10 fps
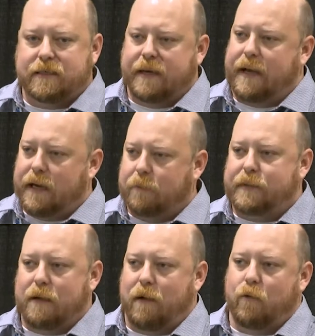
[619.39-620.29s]
today and
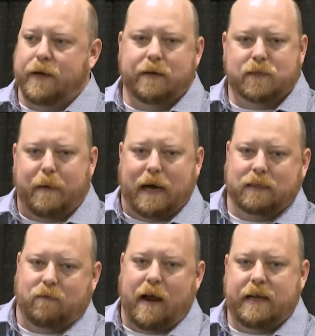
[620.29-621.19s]
update my Windows
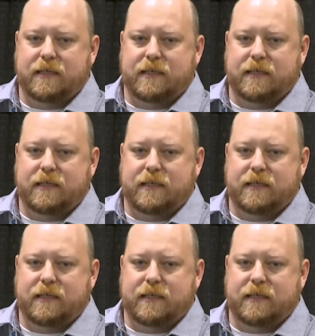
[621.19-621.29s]
box, right?